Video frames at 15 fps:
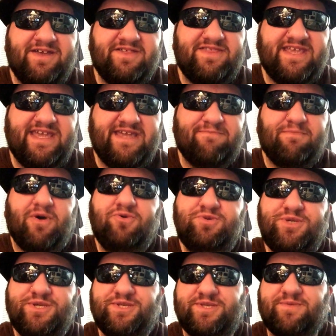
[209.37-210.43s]
the
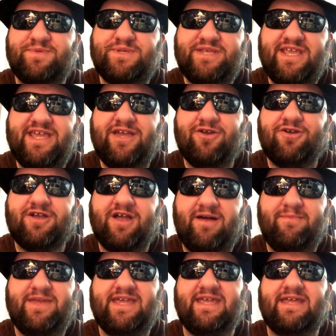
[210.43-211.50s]
emotions of seeing her
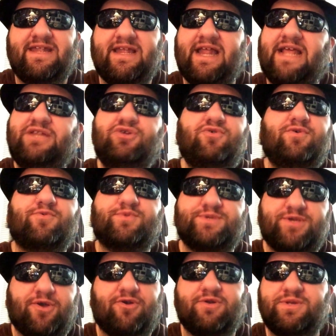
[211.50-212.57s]
coming in. And I knew it
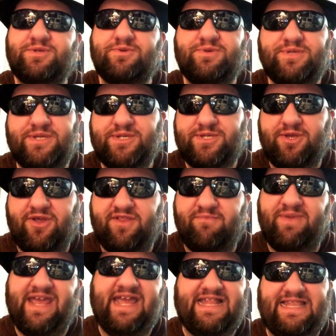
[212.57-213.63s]
was her as soon as you saw the
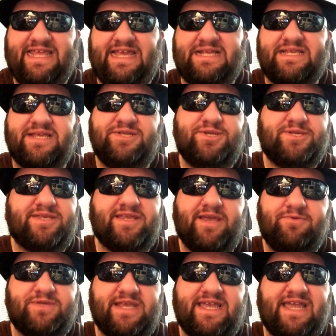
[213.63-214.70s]
pant legs. I
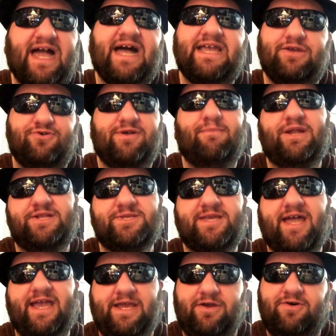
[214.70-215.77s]
was like, Kayo, come on, that's
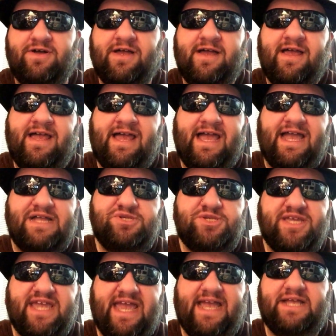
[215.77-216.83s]
Kayo. And
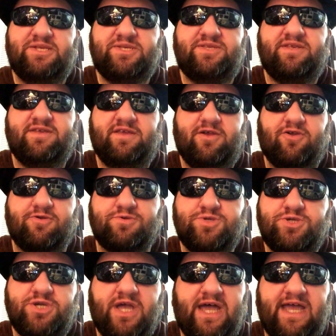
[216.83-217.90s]
she has her
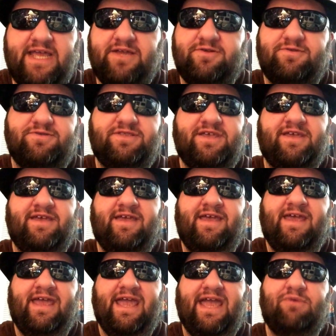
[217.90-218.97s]
child,
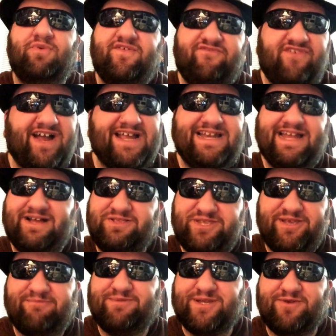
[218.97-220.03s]
and we find out
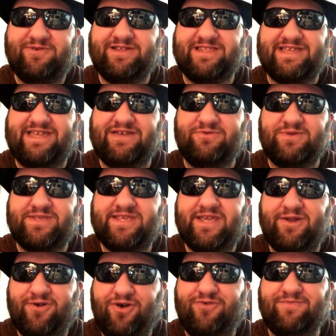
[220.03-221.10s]
subsequently it was
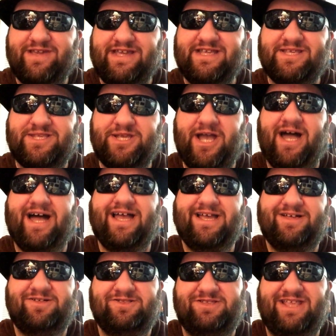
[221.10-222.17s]
Hiromi's
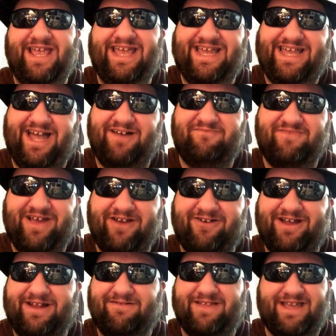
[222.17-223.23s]
child. They got
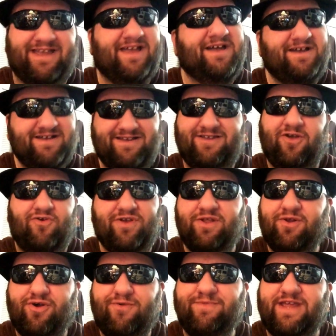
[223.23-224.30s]
married. I'm like, go
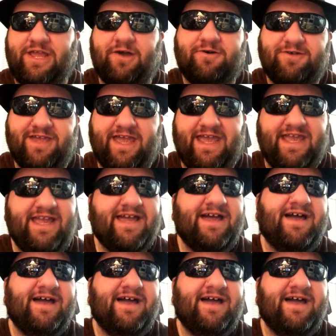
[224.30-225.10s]
Hiromi, okay.